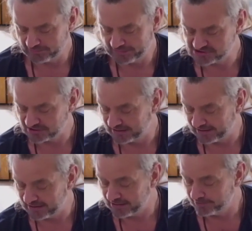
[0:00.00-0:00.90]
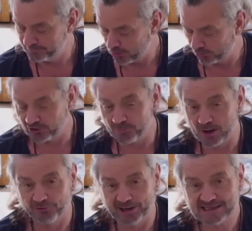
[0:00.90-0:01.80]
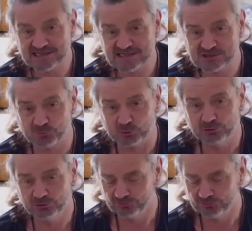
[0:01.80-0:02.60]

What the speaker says: instantly on-demand accessible